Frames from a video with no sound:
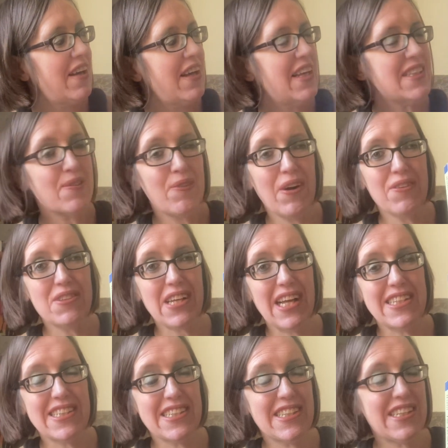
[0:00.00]
It's a World's
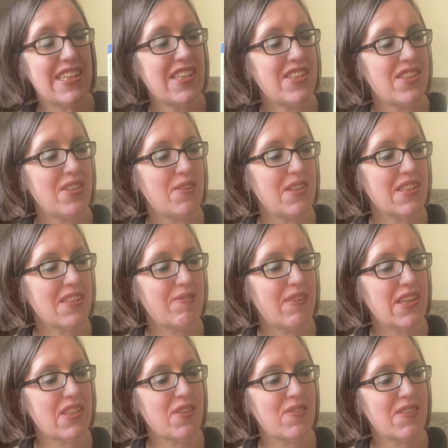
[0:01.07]
Classics edition, so it doesn't
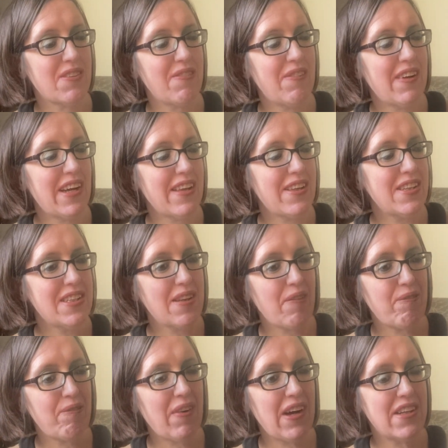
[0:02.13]
match all some of my others,
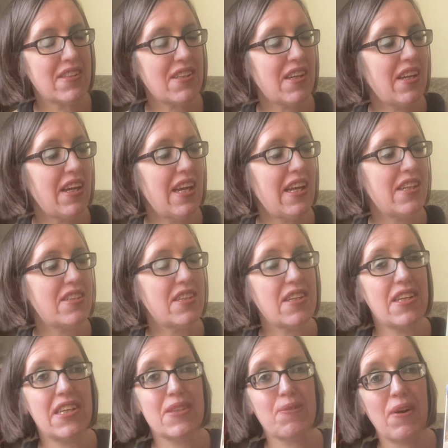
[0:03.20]
but it
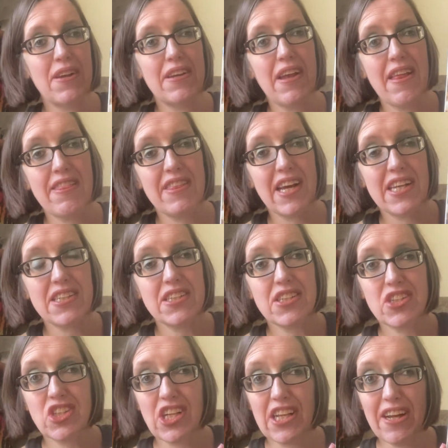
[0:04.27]
is one that
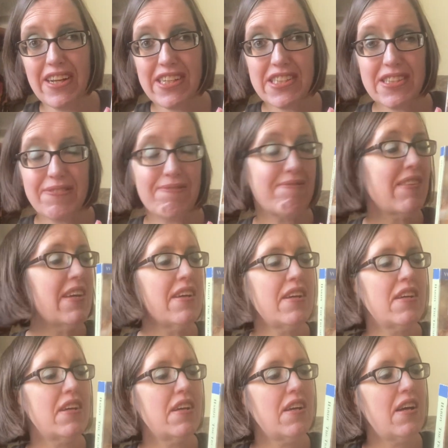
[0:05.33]
she liked.
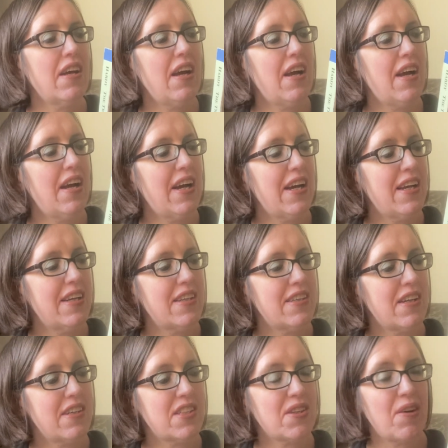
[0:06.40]
And
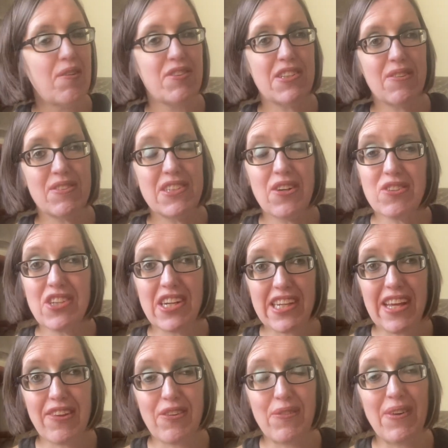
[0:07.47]
so obviously I'm still trying
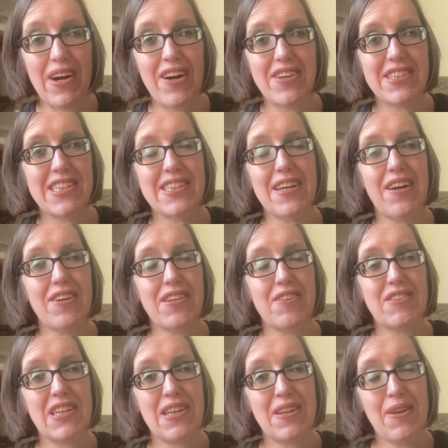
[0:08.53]
to get through my Hardys. Hardy, I
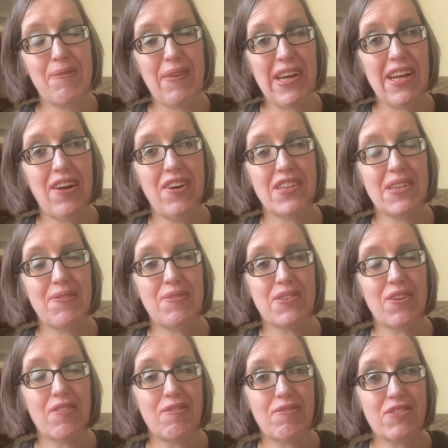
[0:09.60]
did the big Hardy,
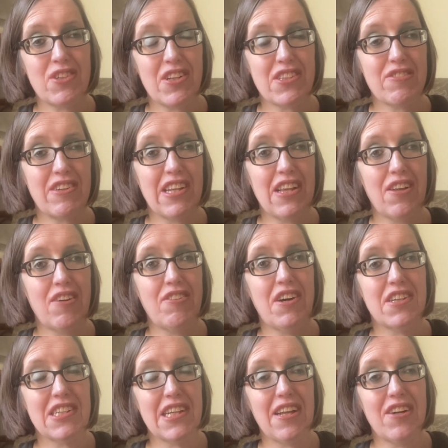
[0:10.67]
sort of tried to read a lot of
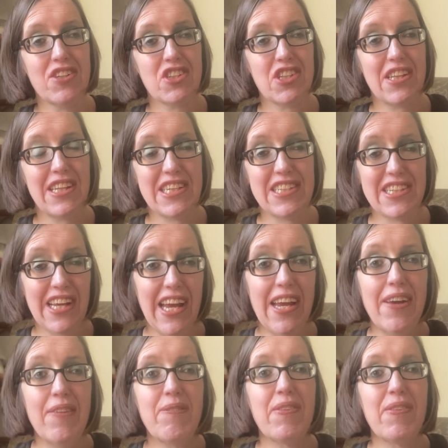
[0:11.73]
Hardy this year.